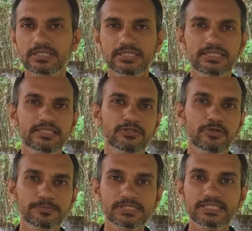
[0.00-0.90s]
an
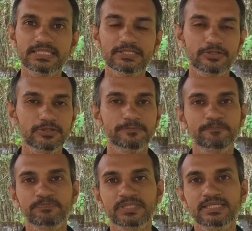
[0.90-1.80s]
object and all,
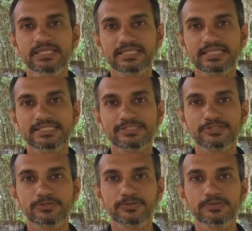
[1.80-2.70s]
right?
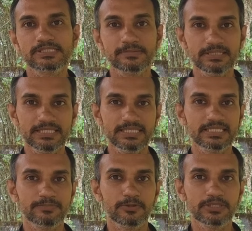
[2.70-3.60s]
So stability
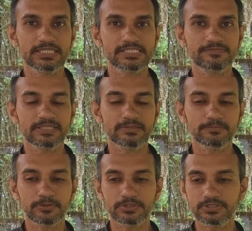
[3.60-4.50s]
in the body is very
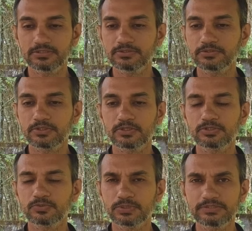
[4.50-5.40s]
important.
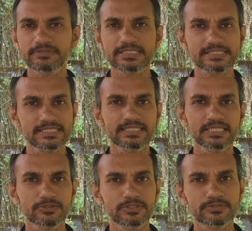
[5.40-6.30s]
To whatever extent
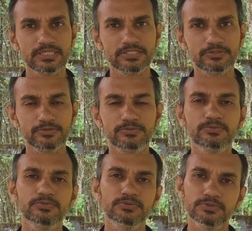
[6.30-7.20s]
that you are trying to
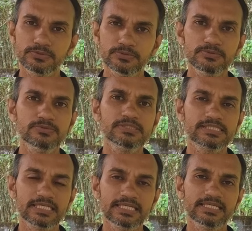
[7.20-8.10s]
do
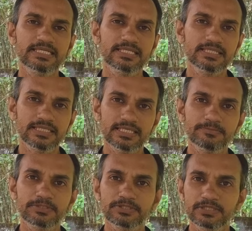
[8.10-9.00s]
stay in
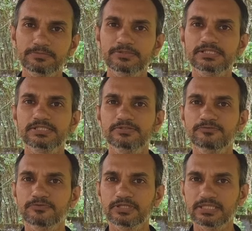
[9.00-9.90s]
that particular position
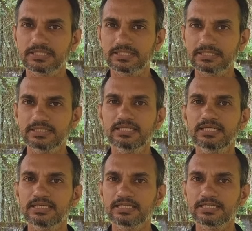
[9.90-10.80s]
for
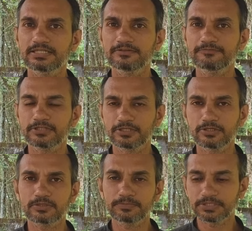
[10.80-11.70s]
a
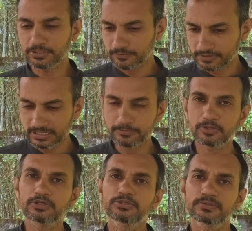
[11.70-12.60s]
longer period of time,
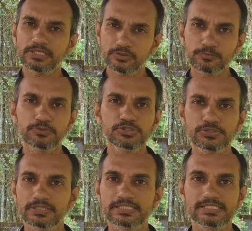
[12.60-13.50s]
or try to push
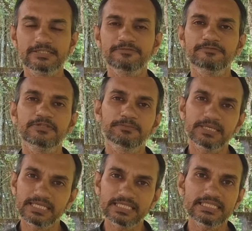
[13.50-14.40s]
yourself. If the
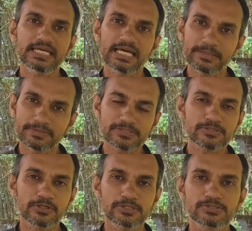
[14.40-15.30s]
pain
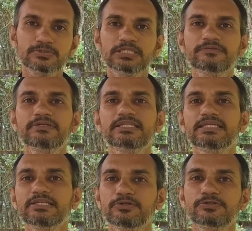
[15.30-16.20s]
happens also, even
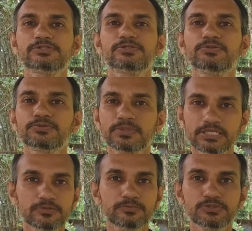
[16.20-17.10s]
then also you
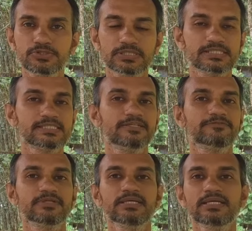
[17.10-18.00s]
try to push yourself.
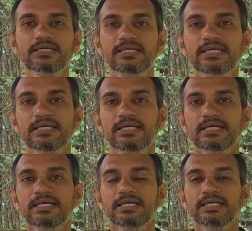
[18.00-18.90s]

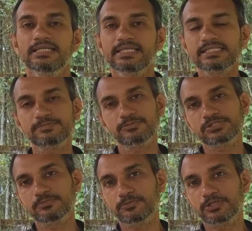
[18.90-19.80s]
Next
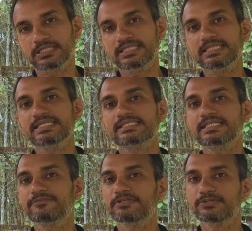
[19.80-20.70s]
most important thing is
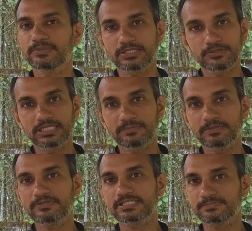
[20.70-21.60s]
that we try to keep
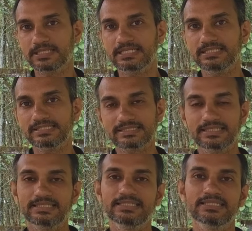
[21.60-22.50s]
our spine
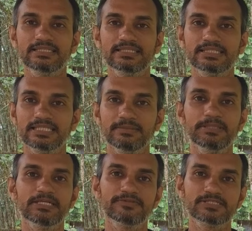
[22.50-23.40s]
straight.
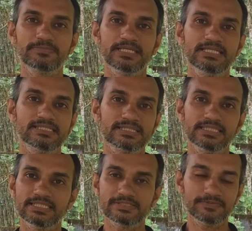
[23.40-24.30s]
Keeping our spine
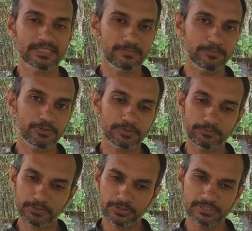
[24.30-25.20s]
straight is very
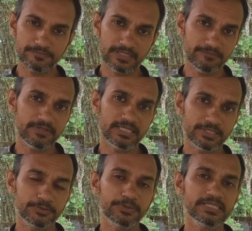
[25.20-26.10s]
important, because when we
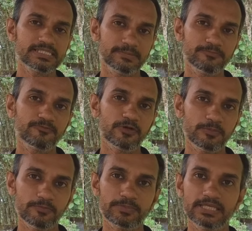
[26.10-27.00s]
are doing some
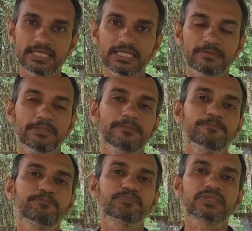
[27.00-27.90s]
form of pranayama,
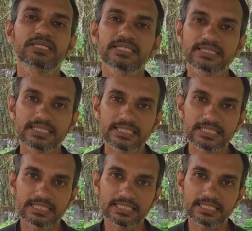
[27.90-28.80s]

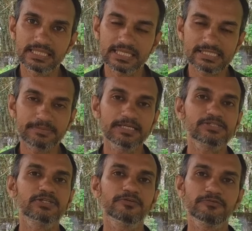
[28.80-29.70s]
the
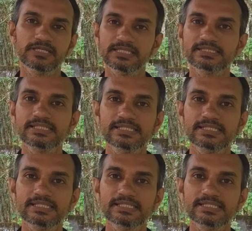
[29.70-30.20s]
expansion of lungs